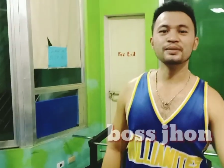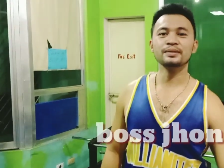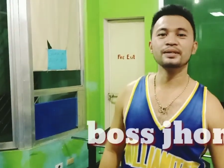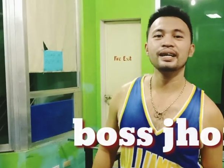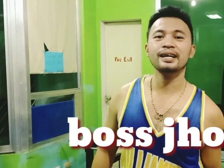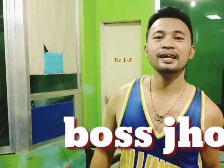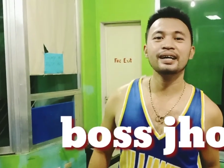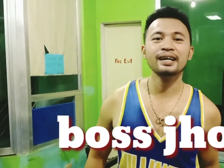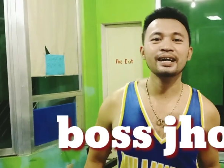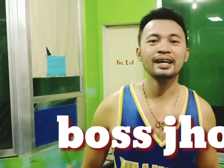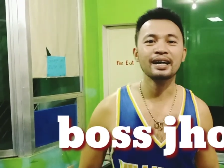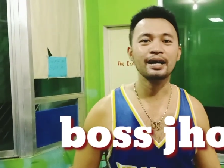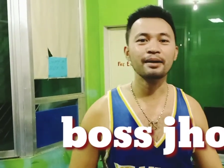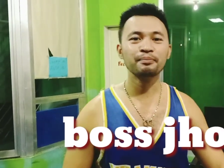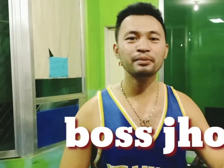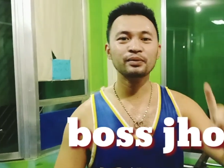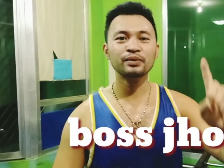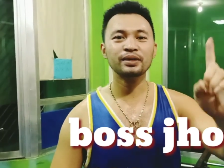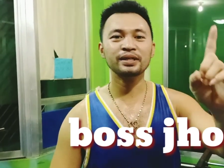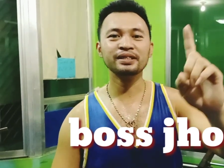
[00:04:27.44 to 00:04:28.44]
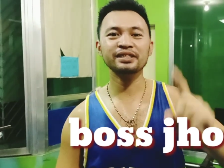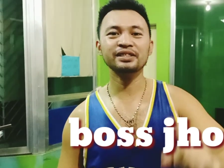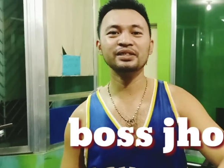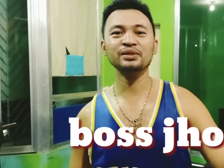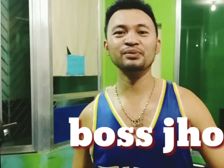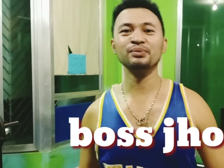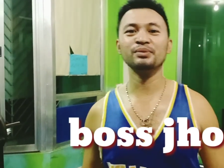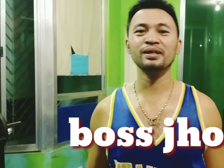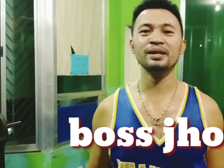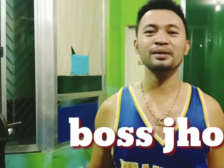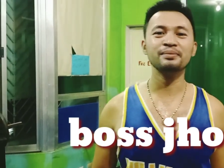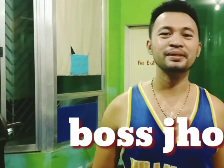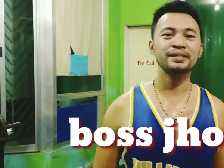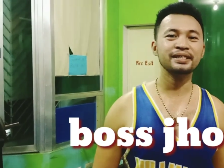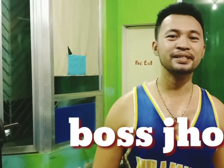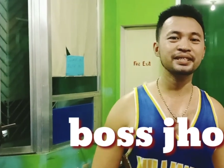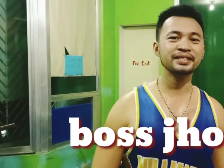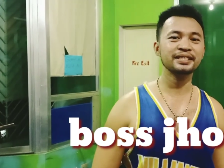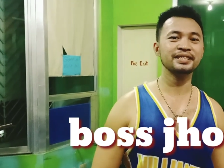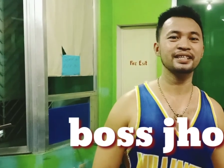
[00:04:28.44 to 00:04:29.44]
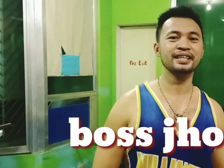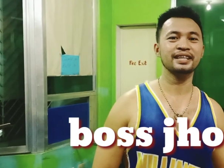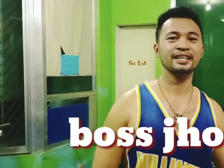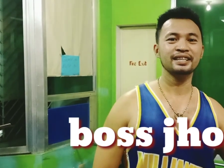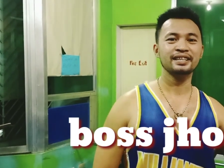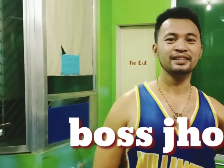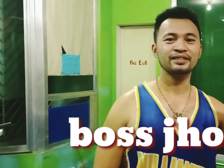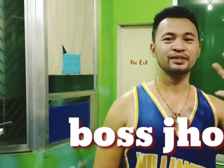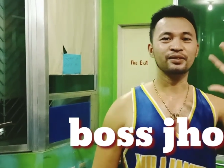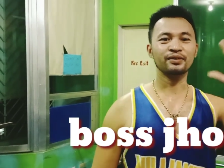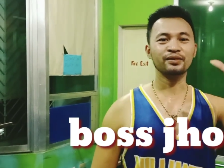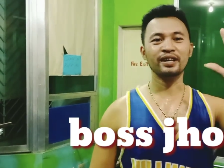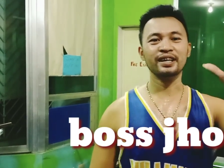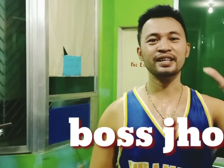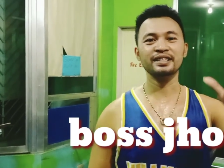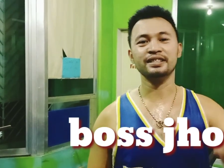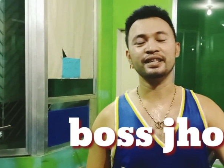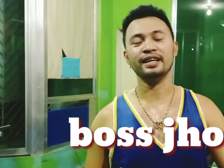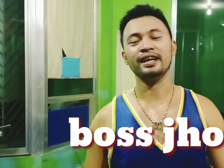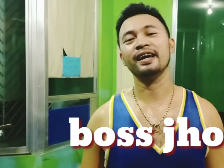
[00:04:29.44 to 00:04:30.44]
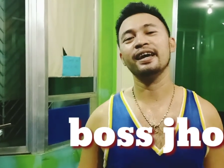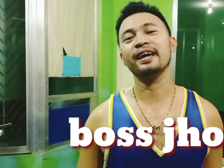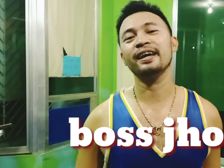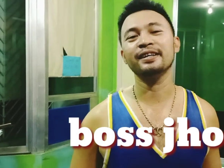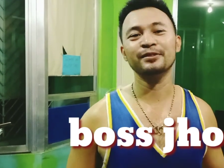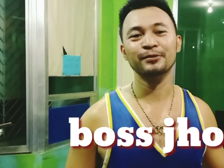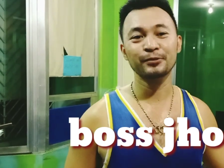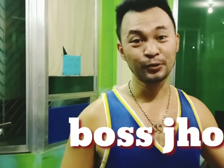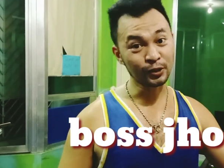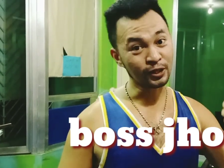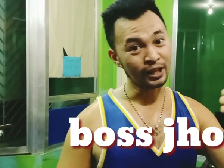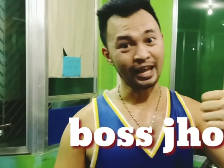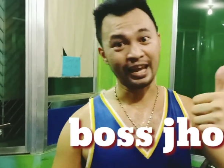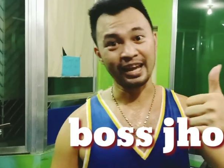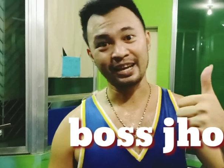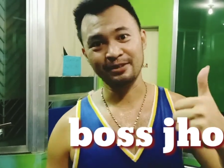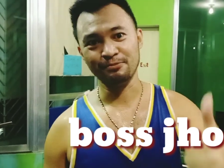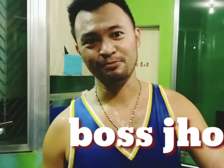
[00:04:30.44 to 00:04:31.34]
kuya. Happy 1K subscribers. Congrats and good luck.